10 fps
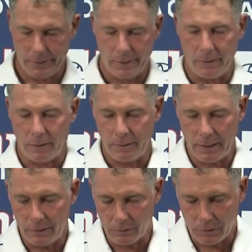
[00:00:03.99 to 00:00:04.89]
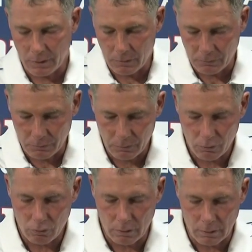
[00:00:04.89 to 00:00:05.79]
I thought Daniel
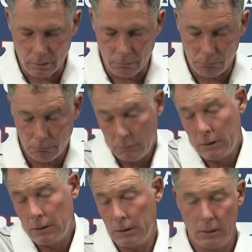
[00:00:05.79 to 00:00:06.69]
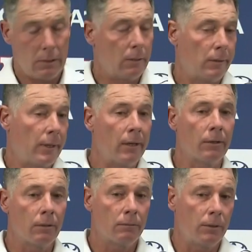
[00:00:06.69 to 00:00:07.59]
Jones, I don't
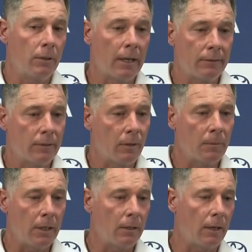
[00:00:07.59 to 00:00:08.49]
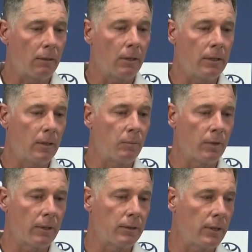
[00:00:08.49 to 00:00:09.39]
know, you guys tell me. I thought he did a
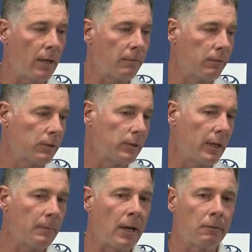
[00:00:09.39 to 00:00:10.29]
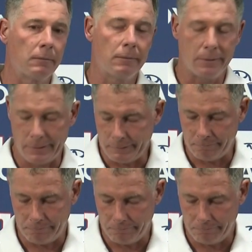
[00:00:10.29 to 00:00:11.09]
pretty good job first time out. And